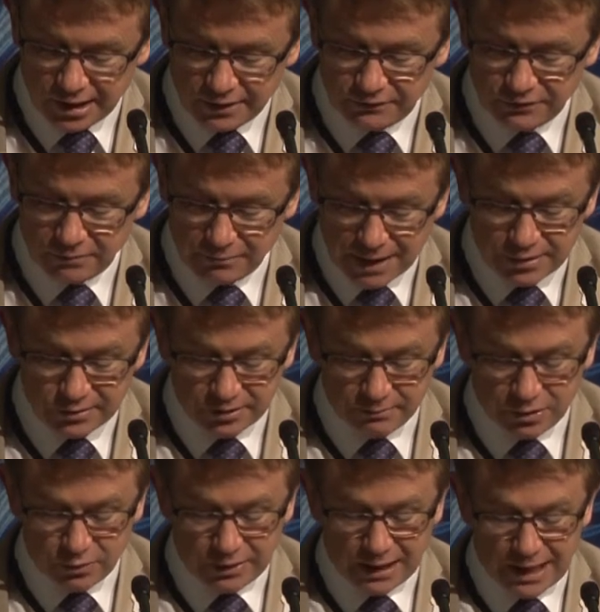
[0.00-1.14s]
information
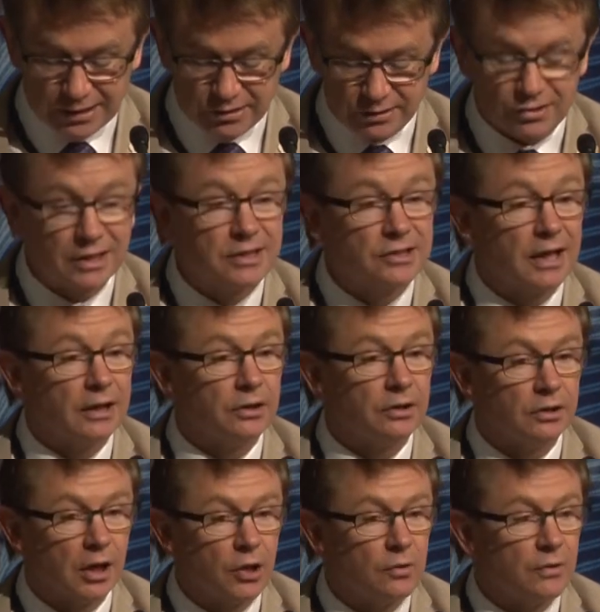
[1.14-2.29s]
between agencies, and
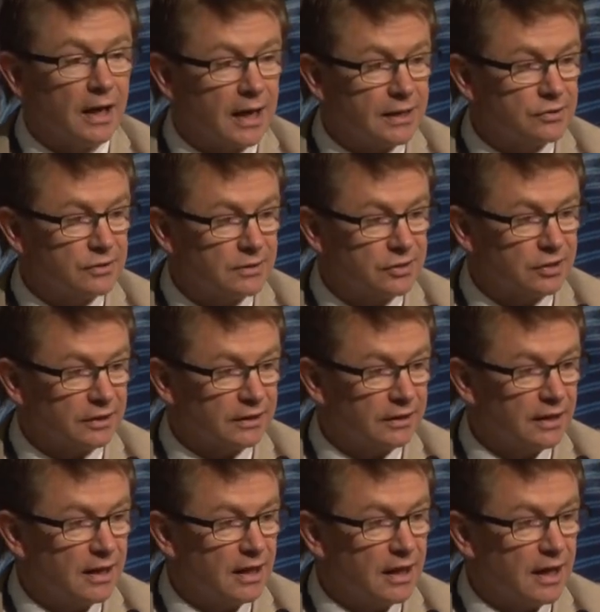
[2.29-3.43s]
no agency
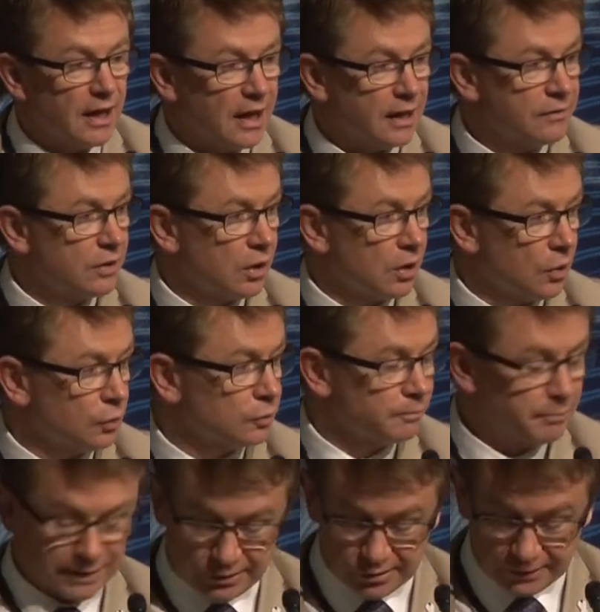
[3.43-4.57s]
had the whole
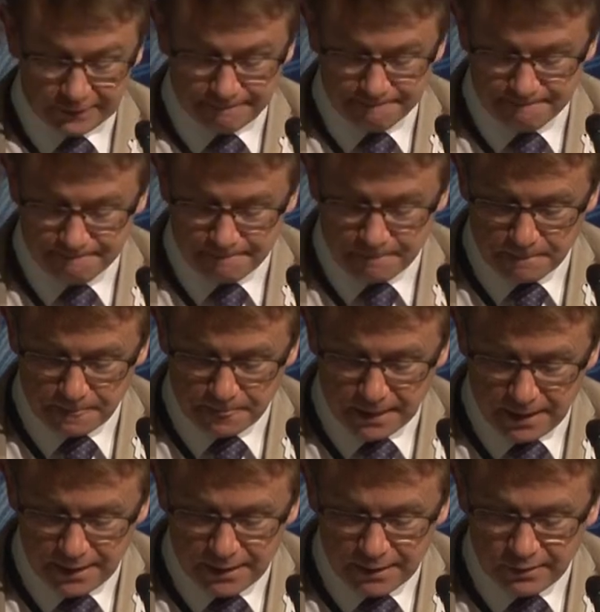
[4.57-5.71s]
picture.
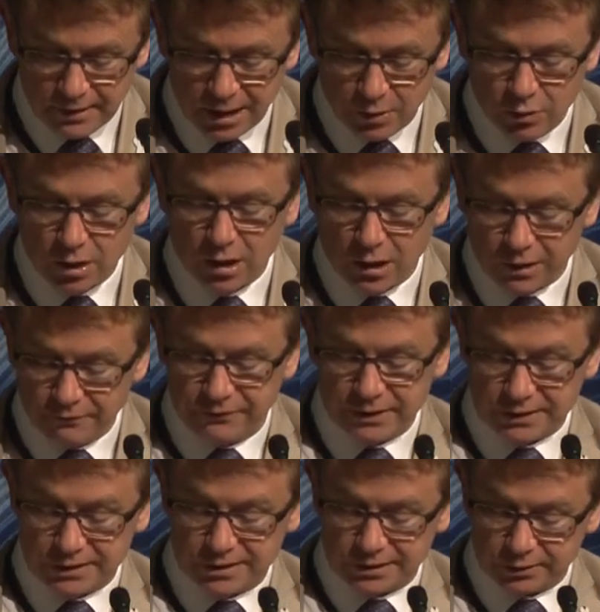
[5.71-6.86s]
There were
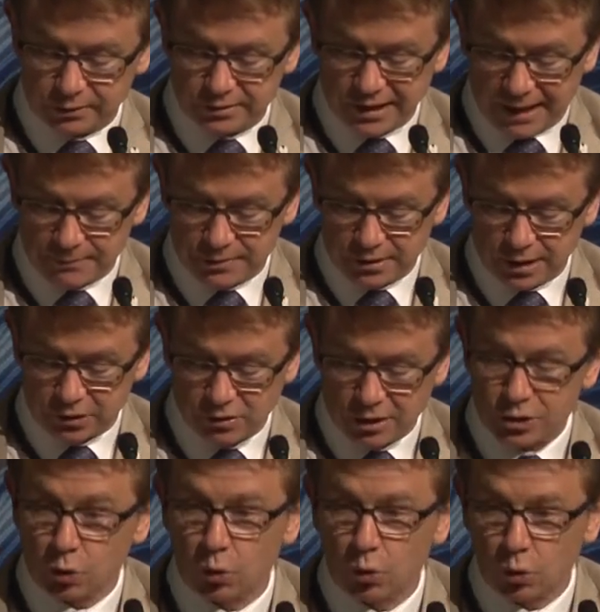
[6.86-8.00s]
obvious skill gaps
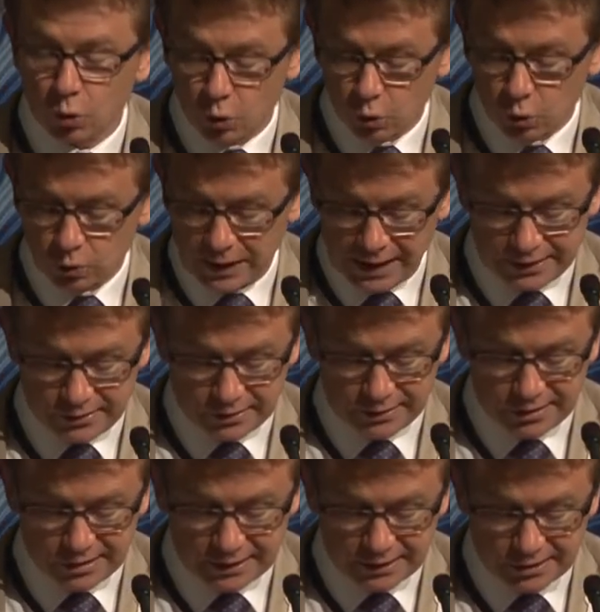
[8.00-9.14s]
across all
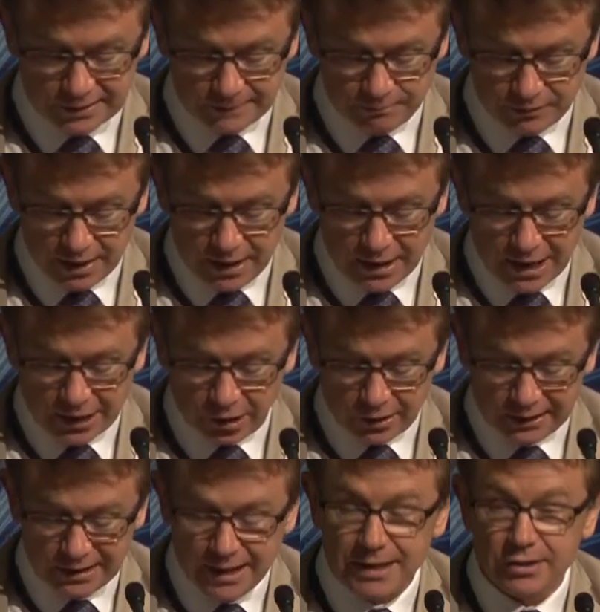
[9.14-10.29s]
agencies, and on
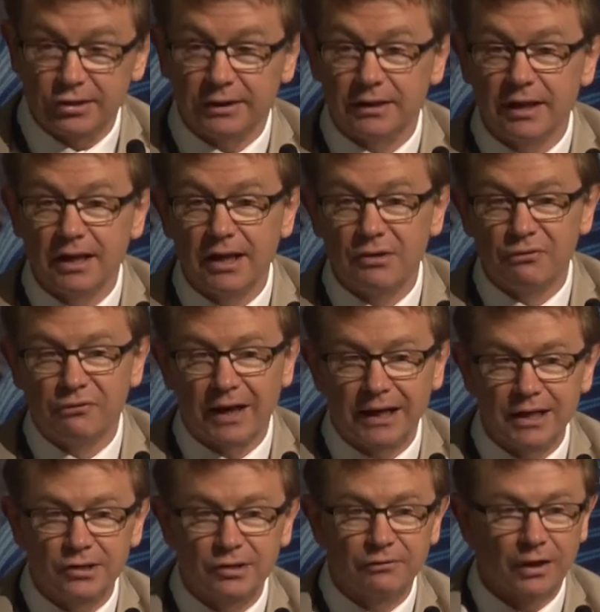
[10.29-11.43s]
occasion,
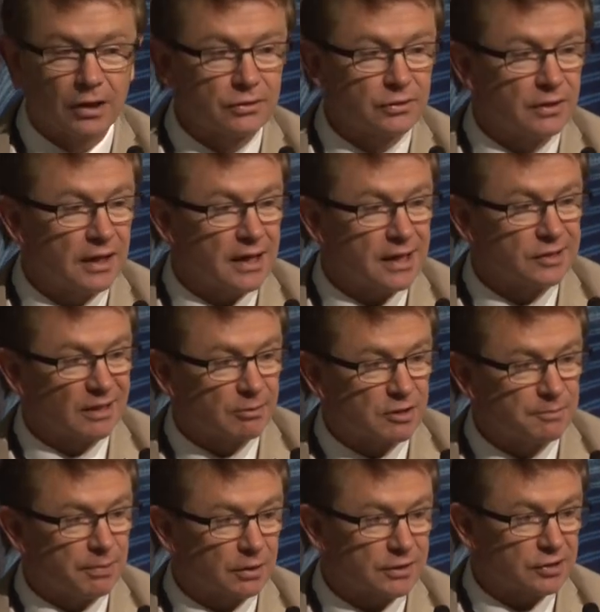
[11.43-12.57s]
failure to follow
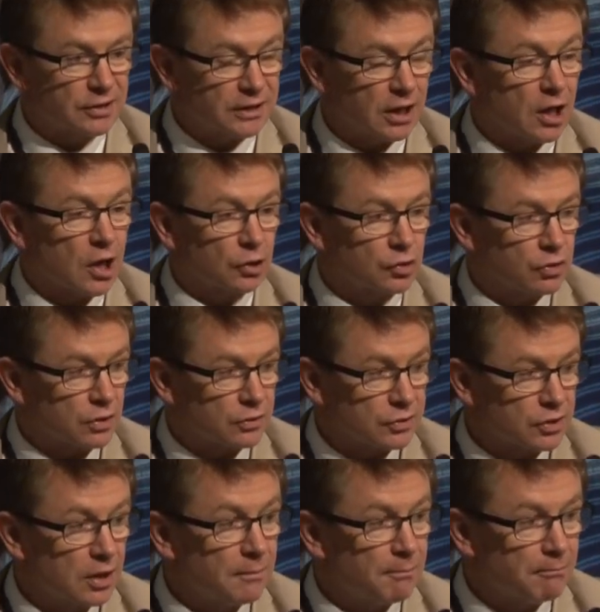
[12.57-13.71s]
established policy
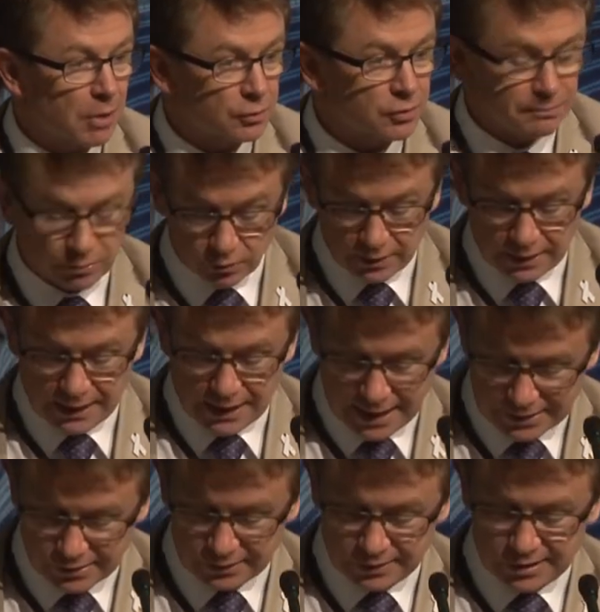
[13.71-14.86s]
across multiple
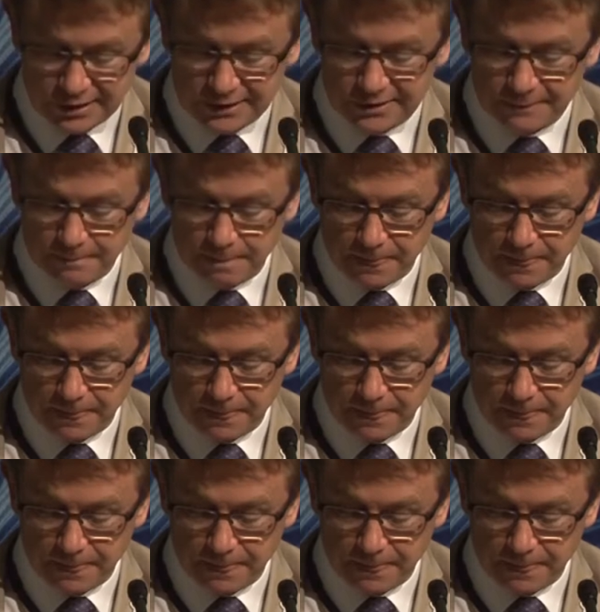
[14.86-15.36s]
agencies.